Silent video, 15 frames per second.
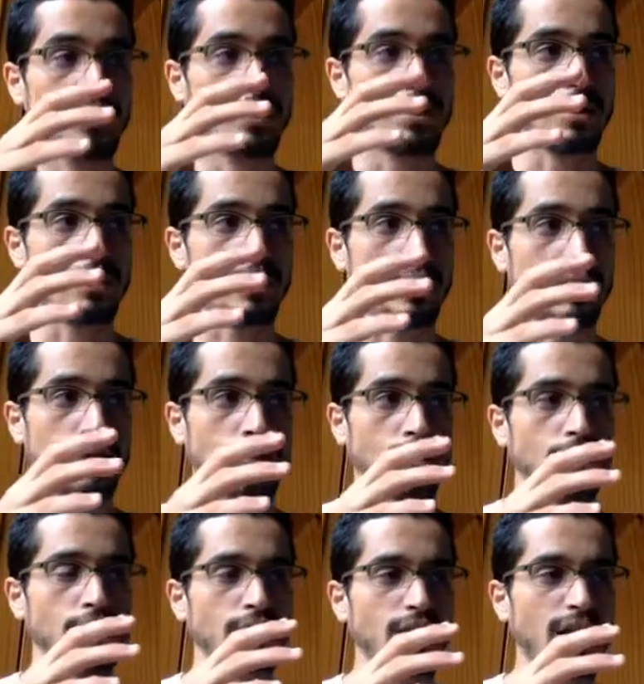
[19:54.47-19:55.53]

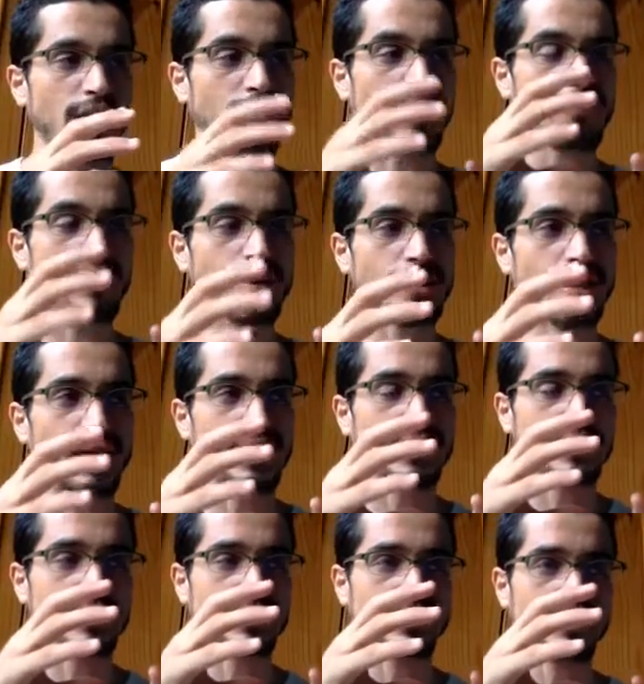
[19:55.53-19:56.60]
not everything that
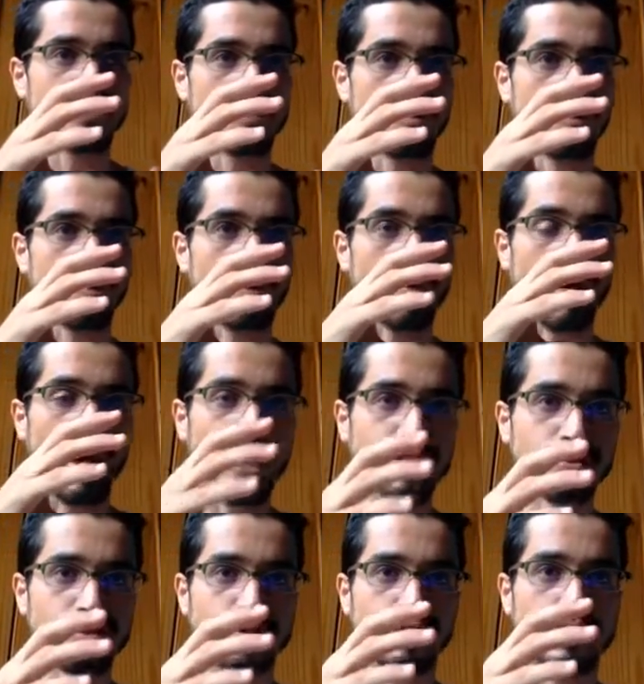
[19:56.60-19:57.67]
it's
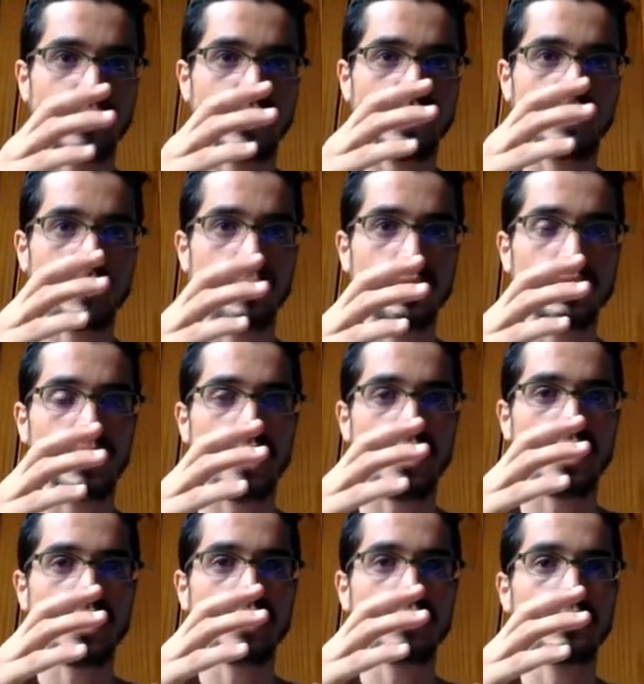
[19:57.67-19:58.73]
correct in one
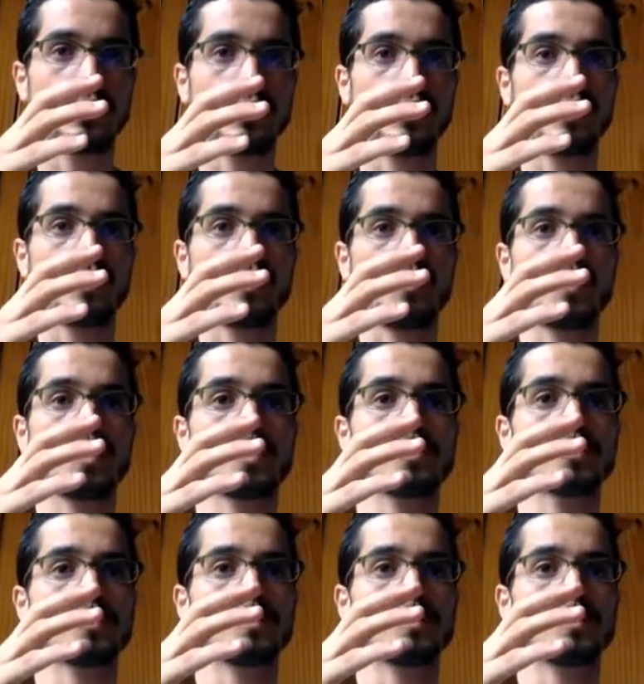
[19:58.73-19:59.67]
layer will